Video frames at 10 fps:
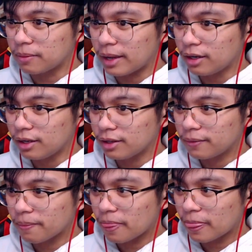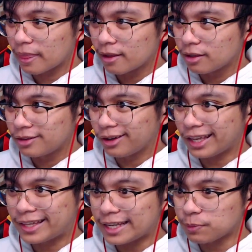man. Don't
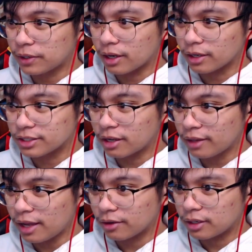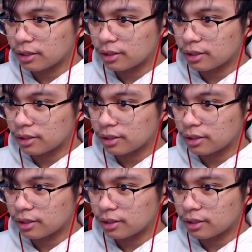get desperate on us. Calm down.